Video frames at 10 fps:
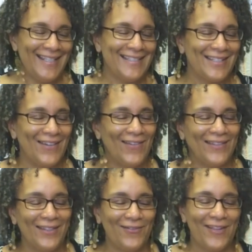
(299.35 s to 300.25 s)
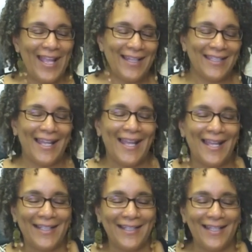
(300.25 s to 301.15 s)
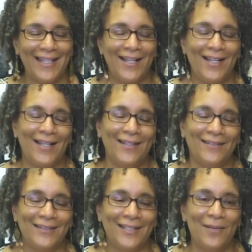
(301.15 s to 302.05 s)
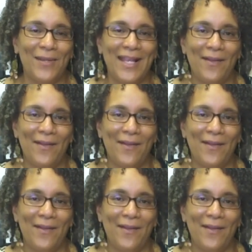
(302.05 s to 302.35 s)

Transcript: So the fact that there